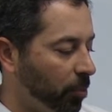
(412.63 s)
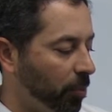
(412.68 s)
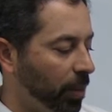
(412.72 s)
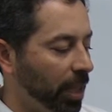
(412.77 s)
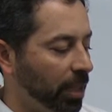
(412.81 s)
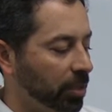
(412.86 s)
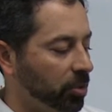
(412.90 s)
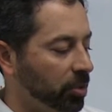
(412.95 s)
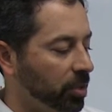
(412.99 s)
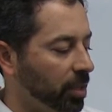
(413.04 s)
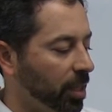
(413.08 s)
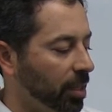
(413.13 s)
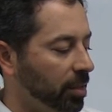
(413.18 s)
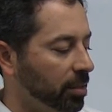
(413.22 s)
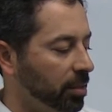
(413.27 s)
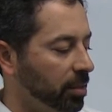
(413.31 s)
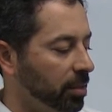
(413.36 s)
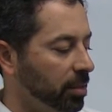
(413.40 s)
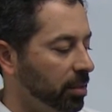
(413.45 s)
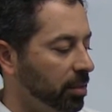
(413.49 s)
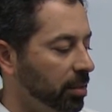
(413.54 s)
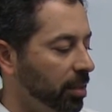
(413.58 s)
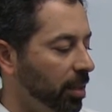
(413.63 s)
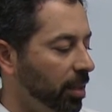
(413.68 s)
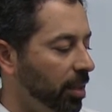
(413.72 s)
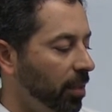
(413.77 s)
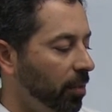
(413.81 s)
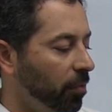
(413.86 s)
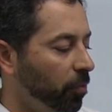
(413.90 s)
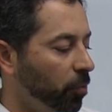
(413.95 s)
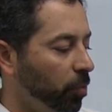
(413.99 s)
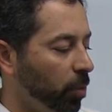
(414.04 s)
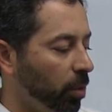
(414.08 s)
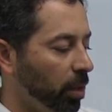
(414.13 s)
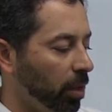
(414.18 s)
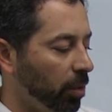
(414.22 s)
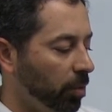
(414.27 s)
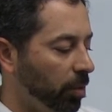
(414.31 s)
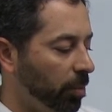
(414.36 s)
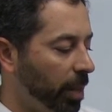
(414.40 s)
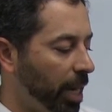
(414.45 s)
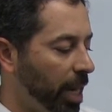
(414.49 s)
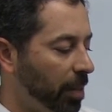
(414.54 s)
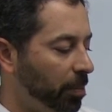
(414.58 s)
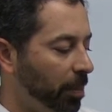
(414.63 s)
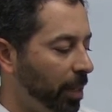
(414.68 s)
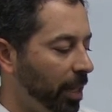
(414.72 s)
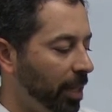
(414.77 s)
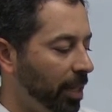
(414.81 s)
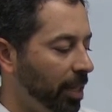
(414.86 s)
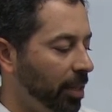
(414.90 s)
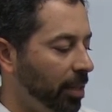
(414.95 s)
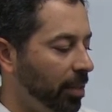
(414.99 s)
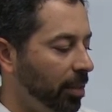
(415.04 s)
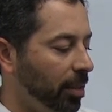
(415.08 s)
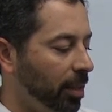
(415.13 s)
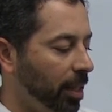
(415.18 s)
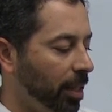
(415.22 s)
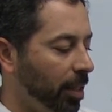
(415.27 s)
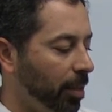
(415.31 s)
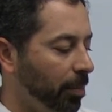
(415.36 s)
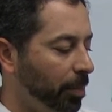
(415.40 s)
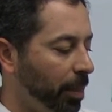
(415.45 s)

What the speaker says: 3 Exercises for lower back pain,